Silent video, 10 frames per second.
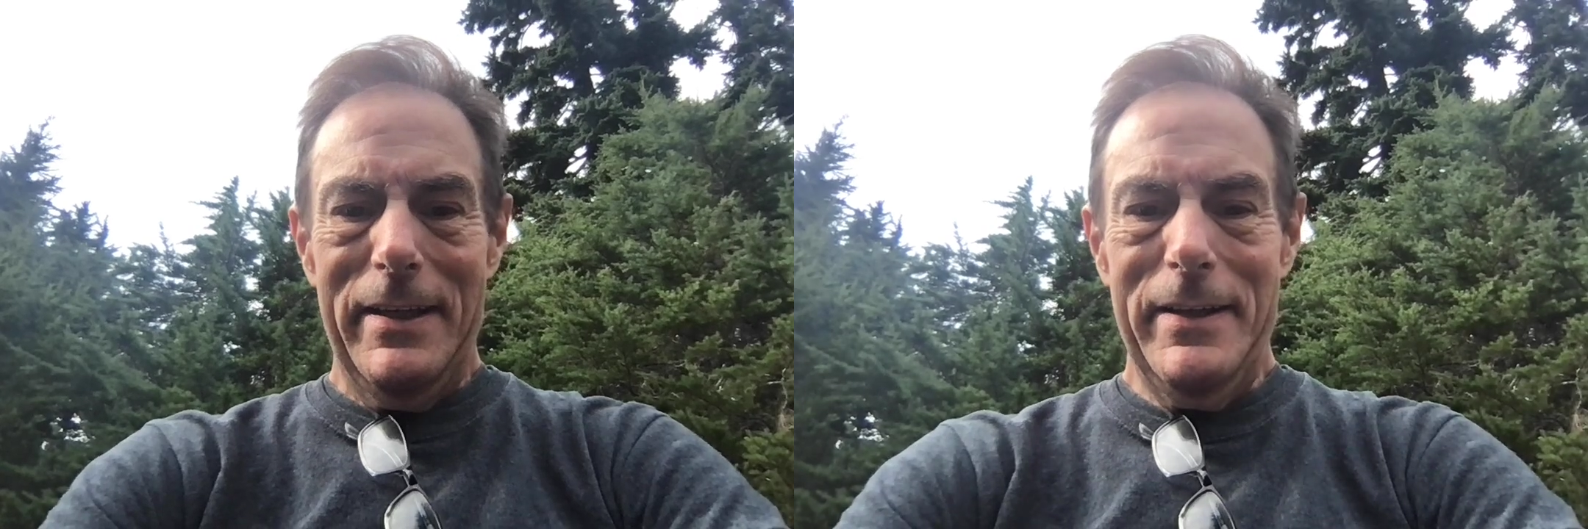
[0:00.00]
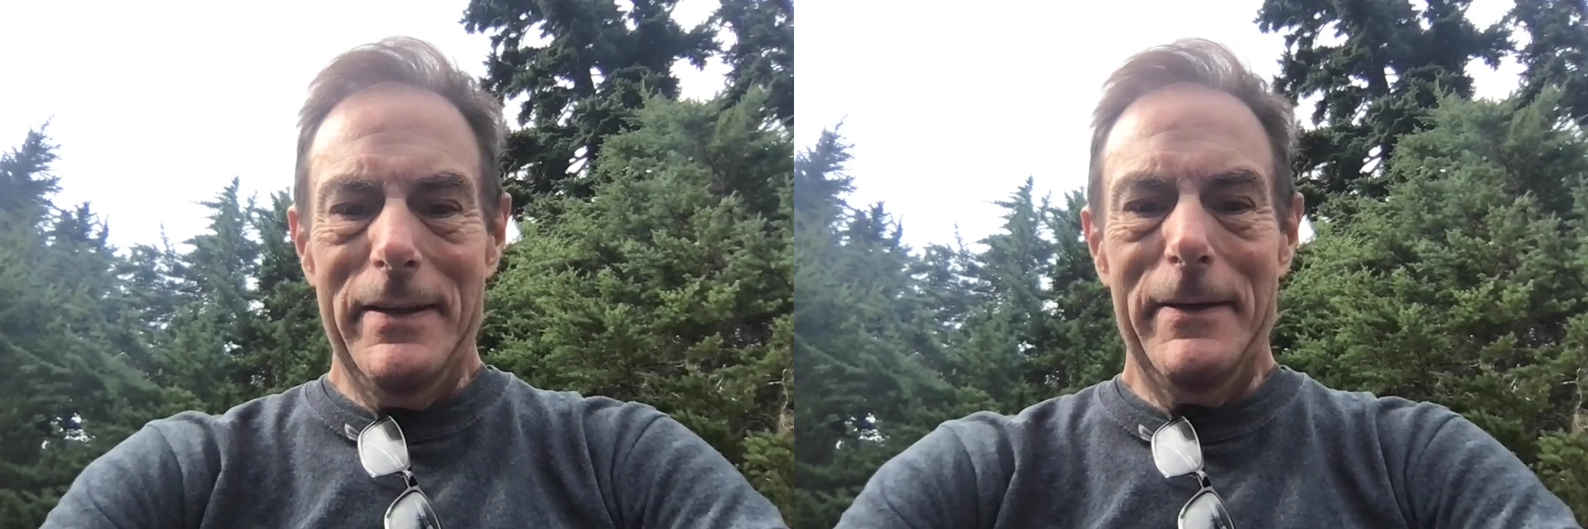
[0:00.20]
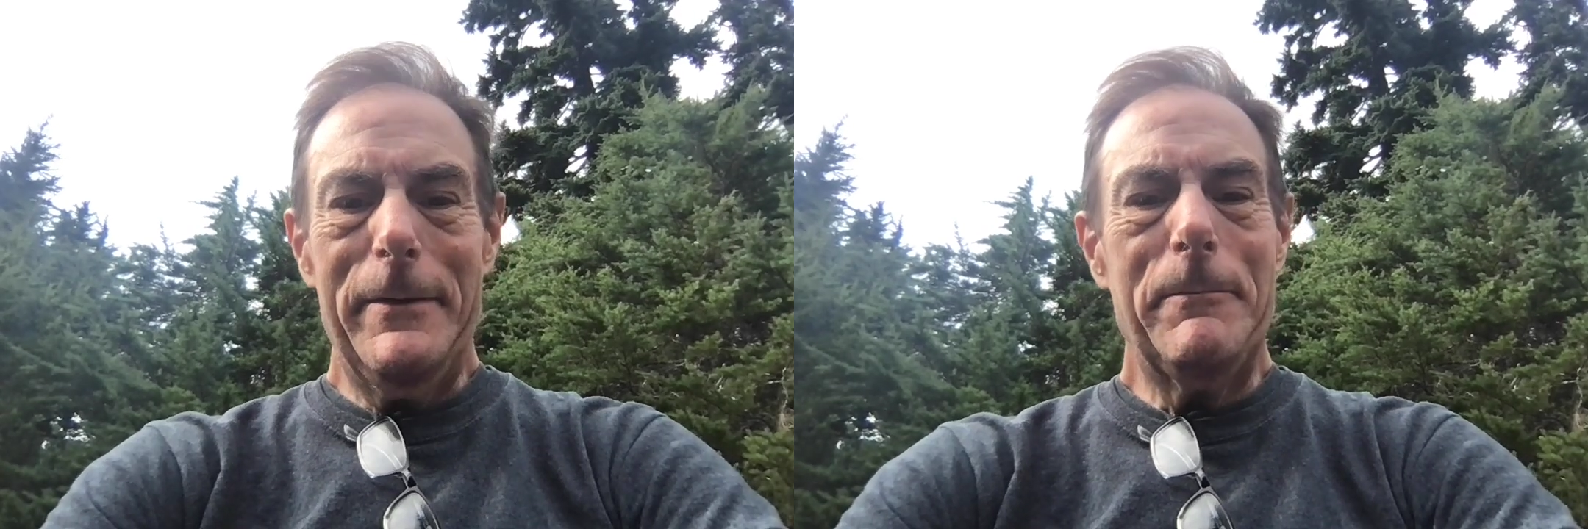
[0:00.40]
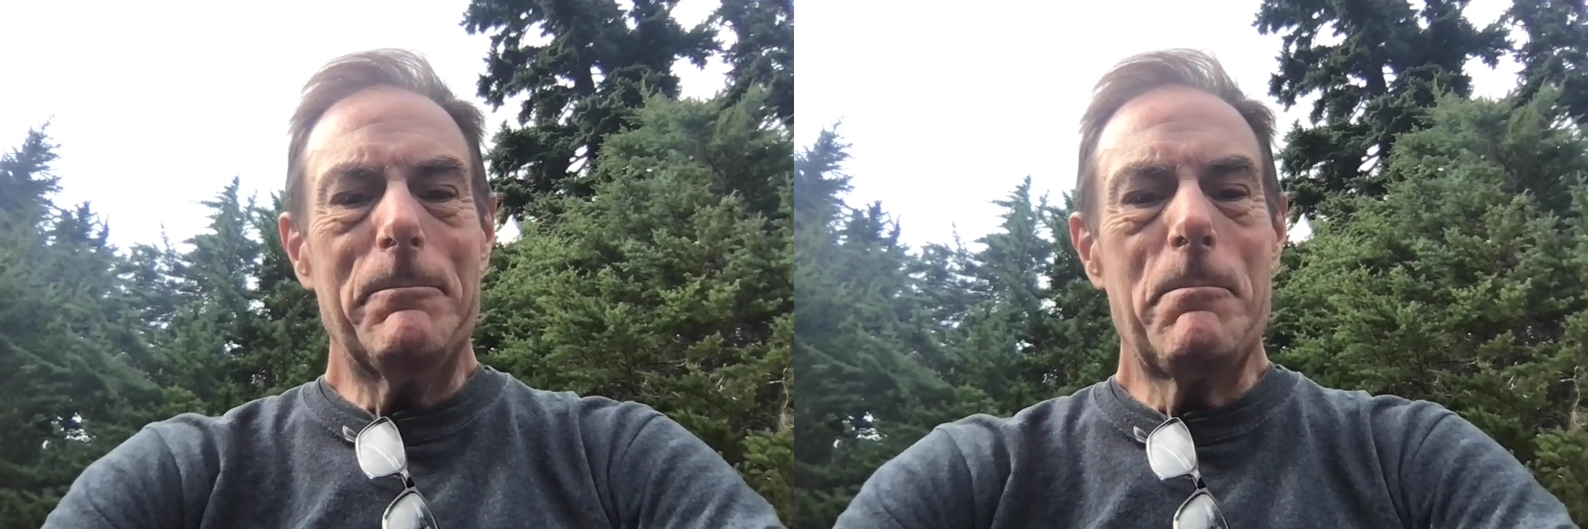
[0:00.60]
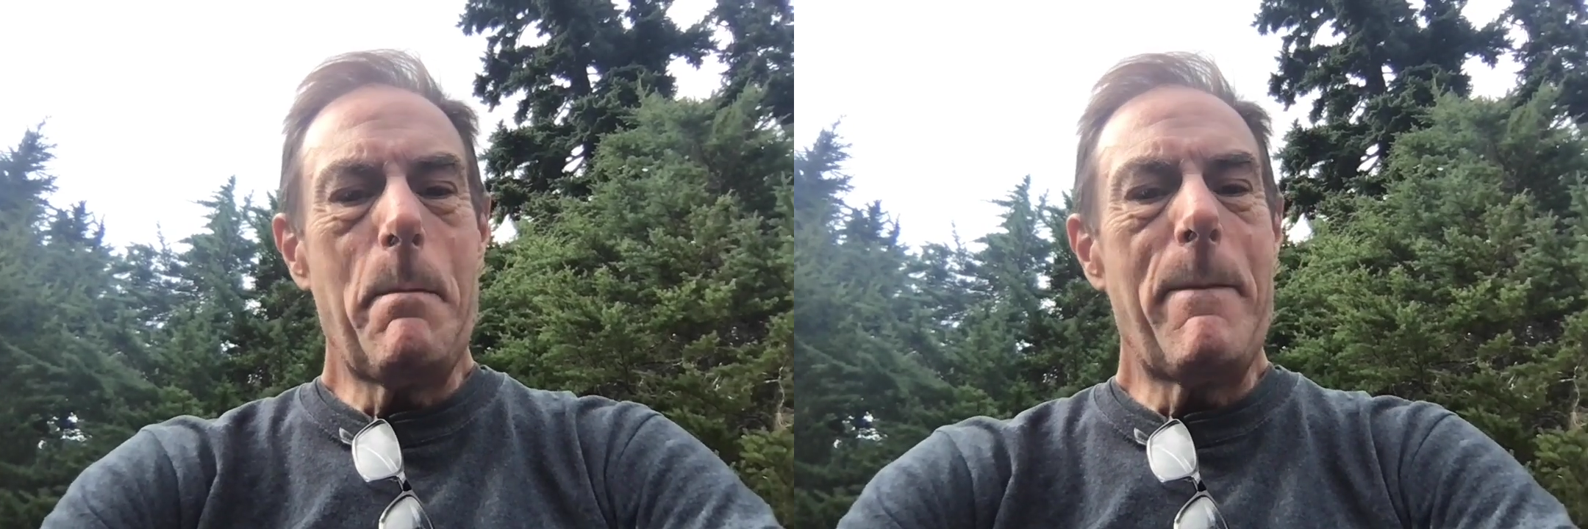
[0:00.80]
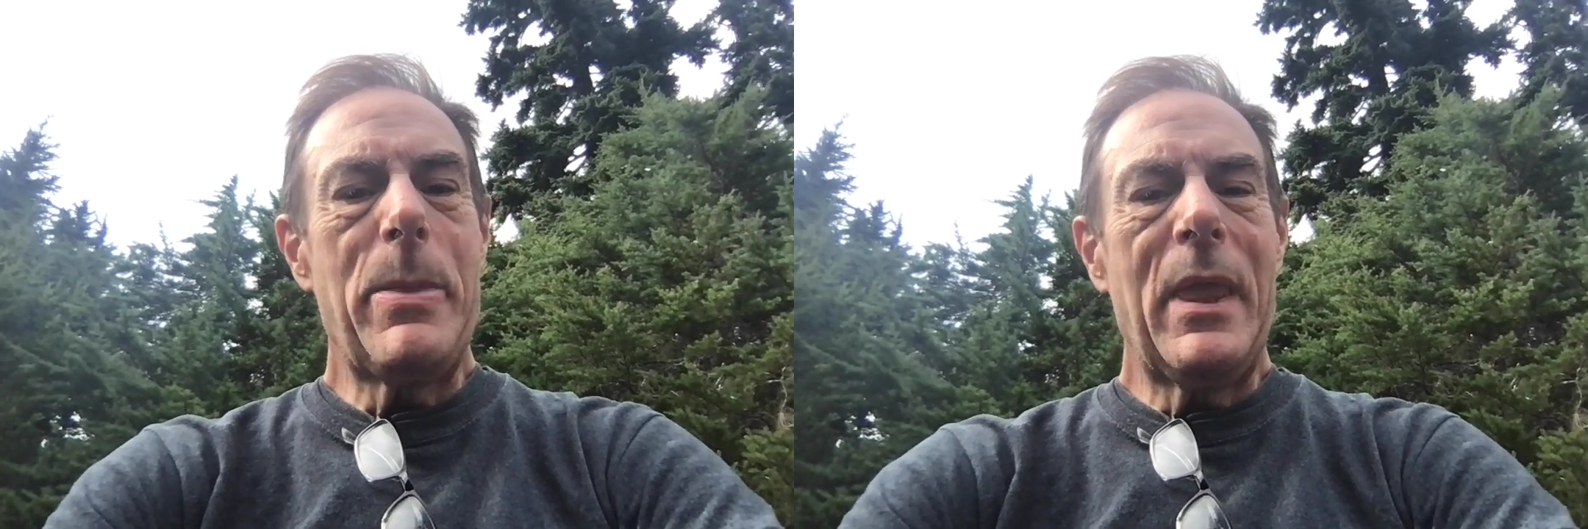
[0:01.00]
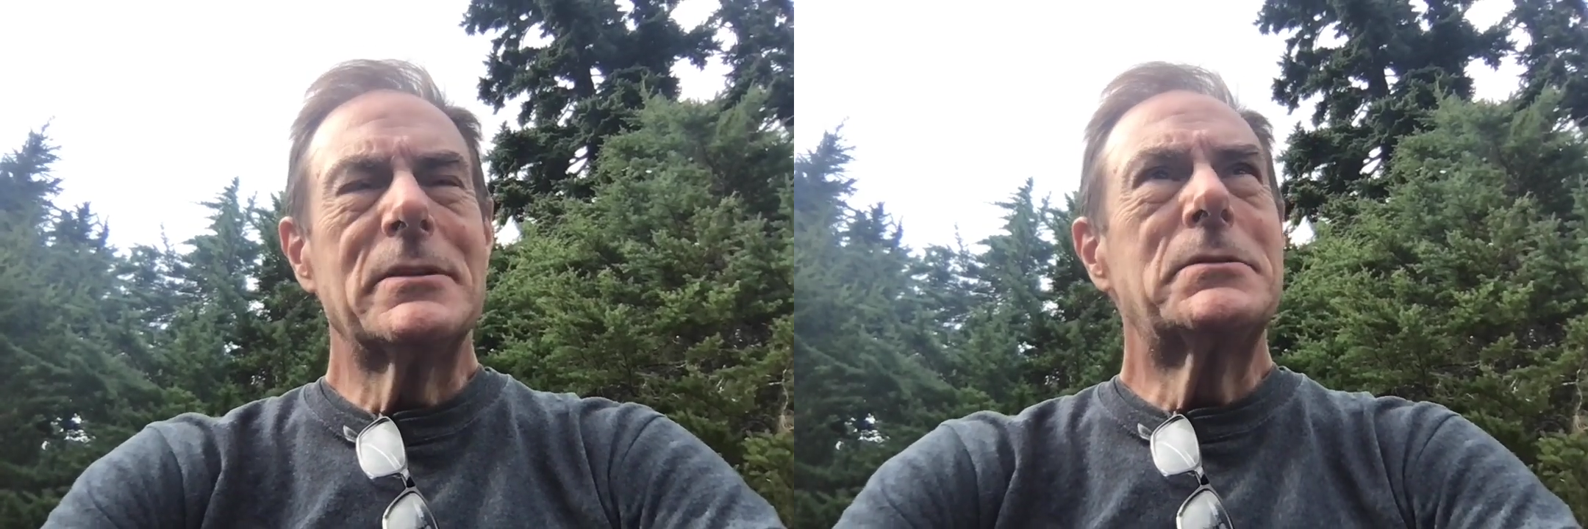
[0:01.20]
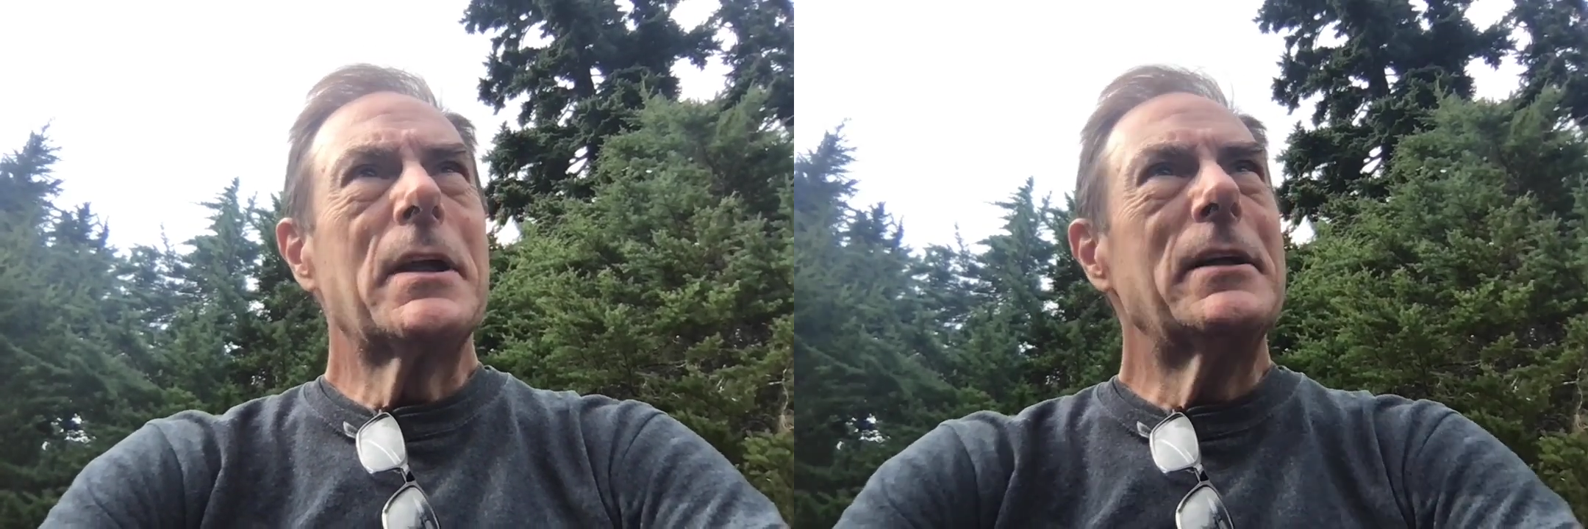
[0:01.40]
Um,
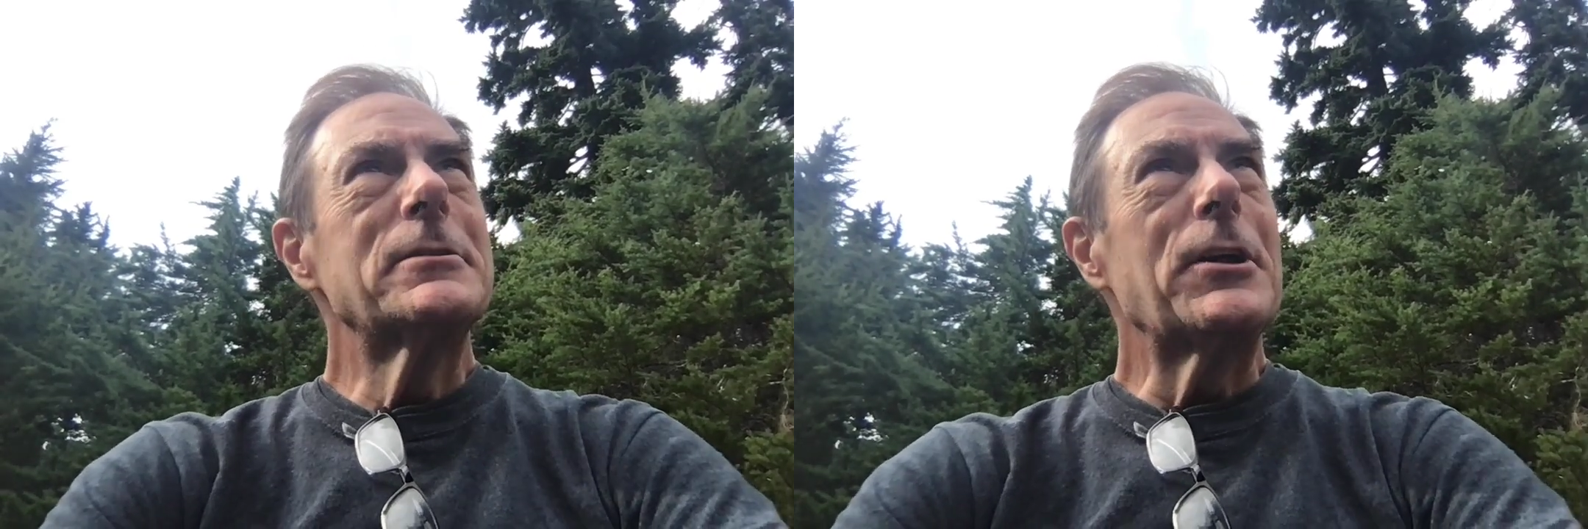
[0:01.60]
it's